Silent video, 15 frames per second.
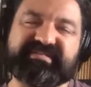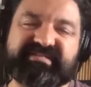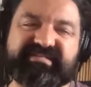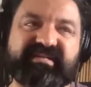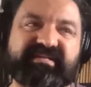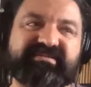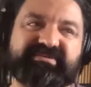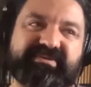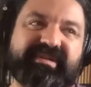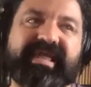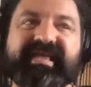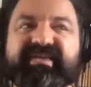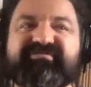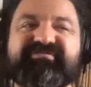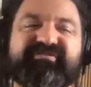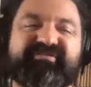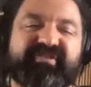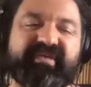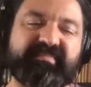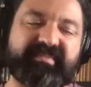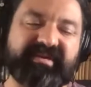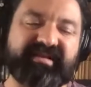is not too clunky for
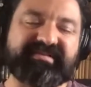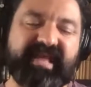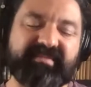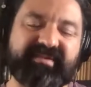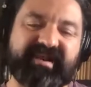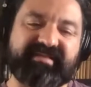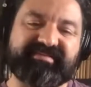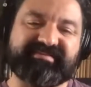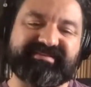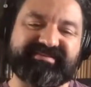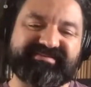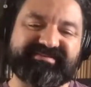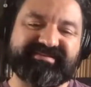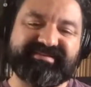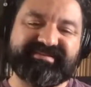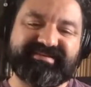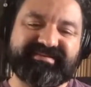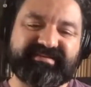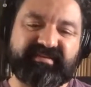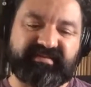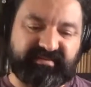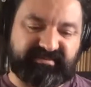them. But I'm glad that
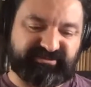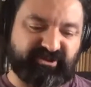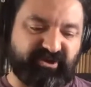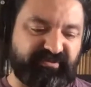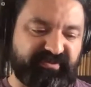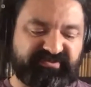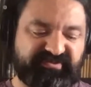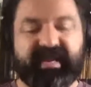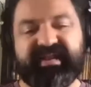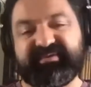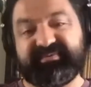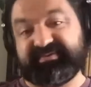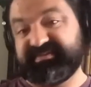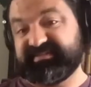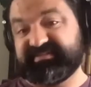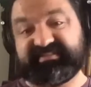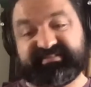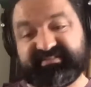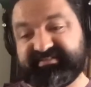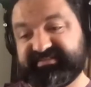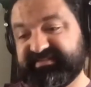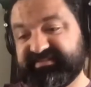they saw this value, which
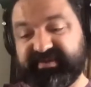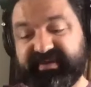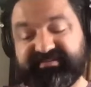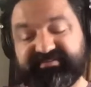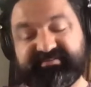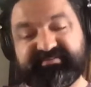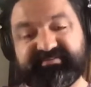is great.